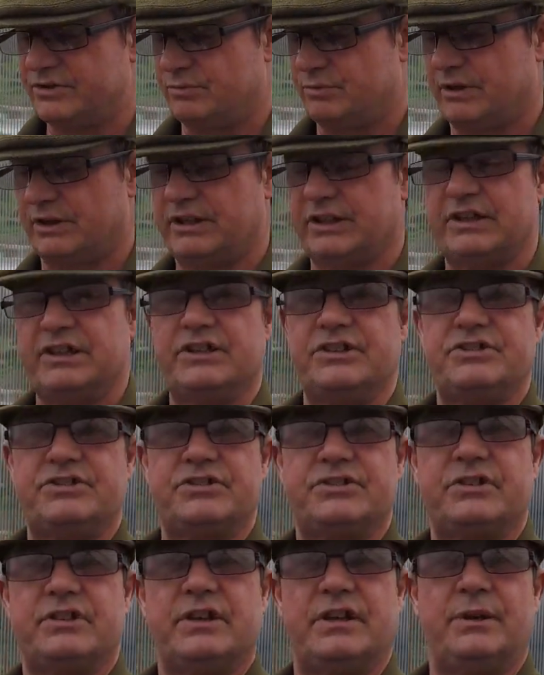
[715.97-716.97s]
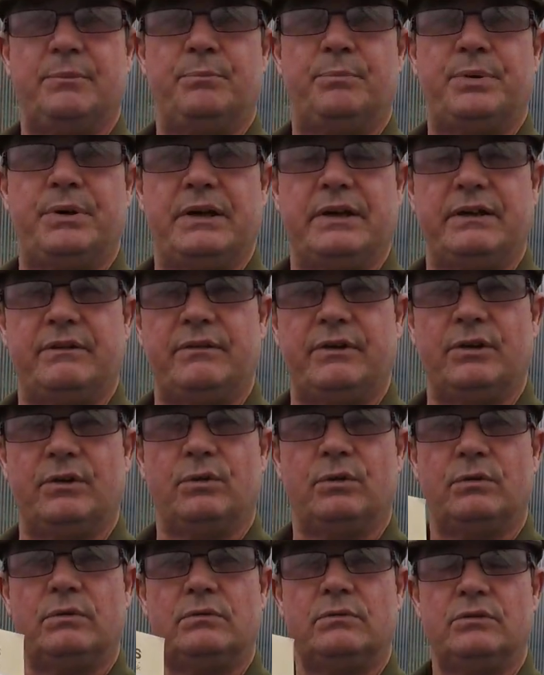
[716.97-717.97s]
with these
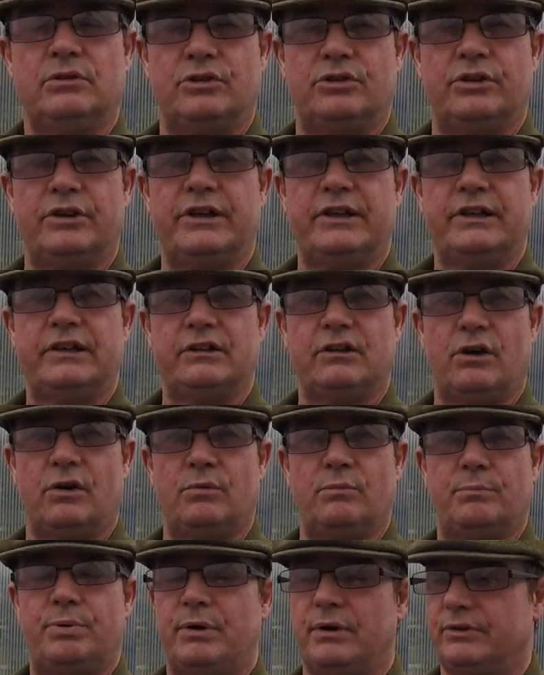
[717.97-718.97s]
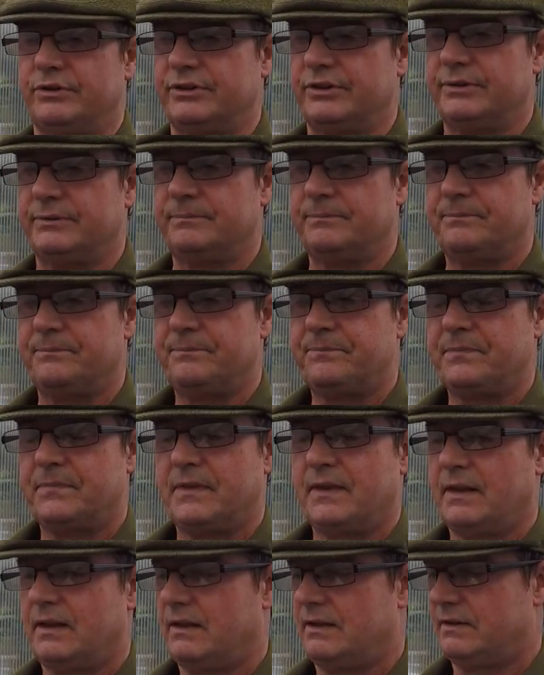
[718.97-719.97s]
Imperial Green Long Pod.
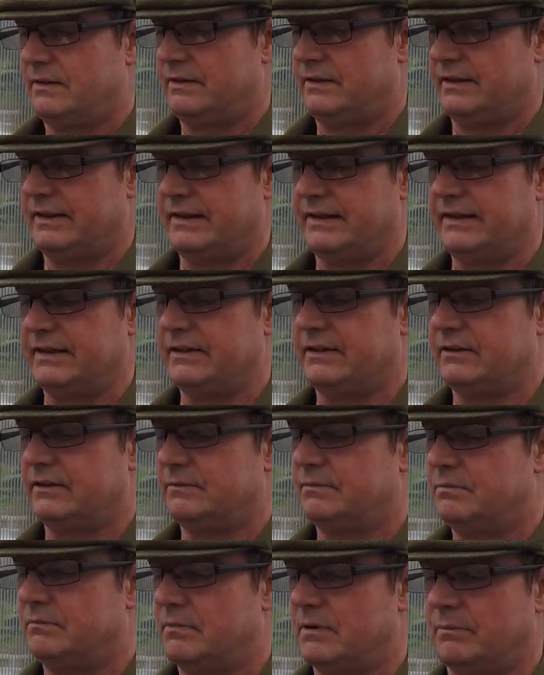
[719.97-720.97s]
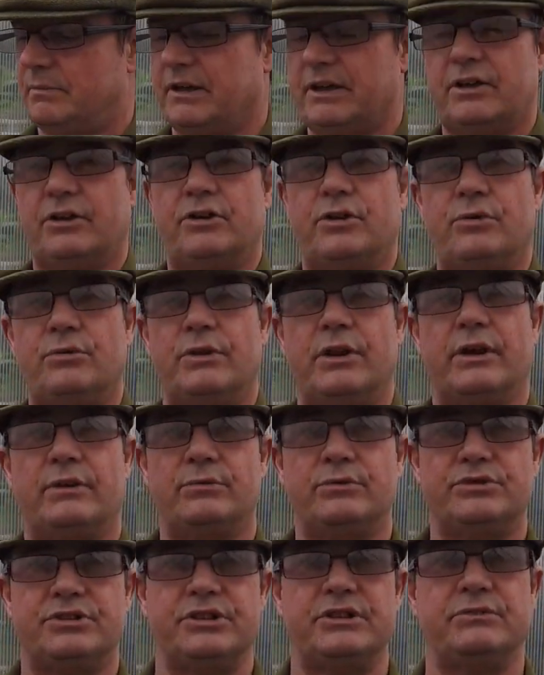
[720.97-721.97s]
I'm going to do
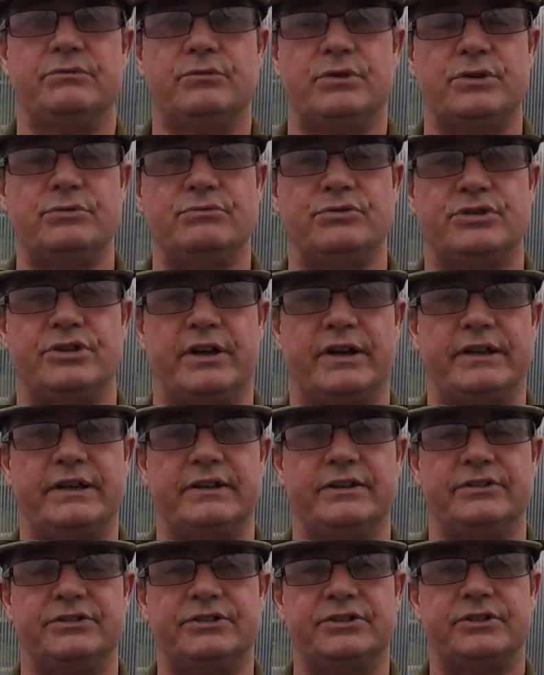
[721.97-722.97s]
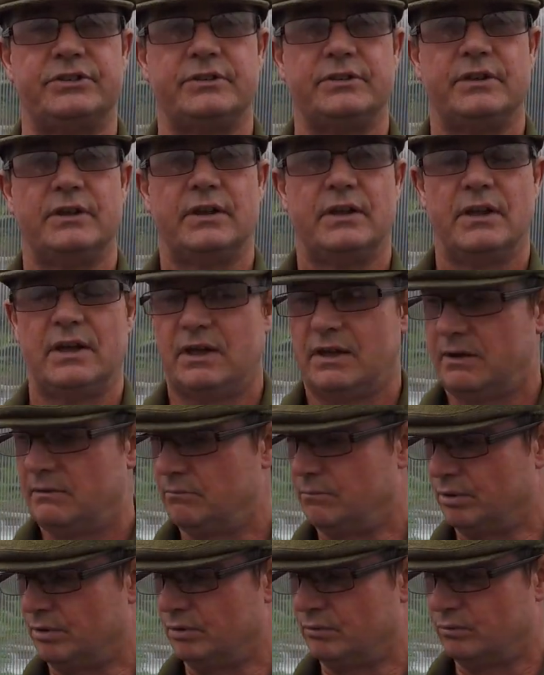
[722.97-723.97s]
those in root trainers.
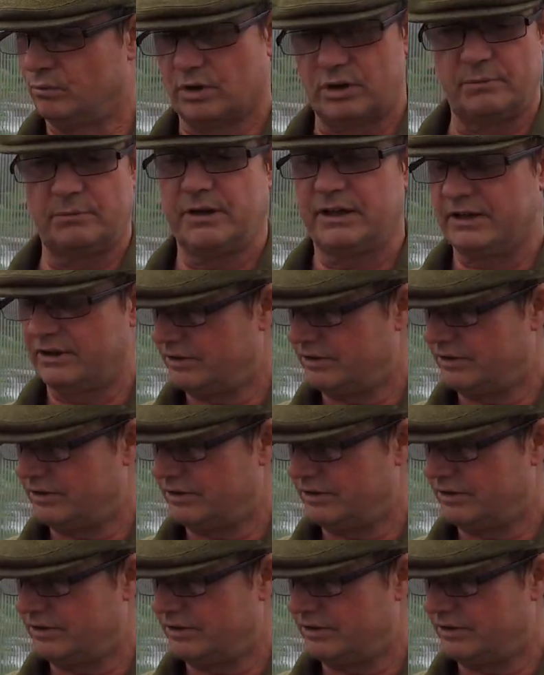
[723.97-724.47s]
But what I'm going to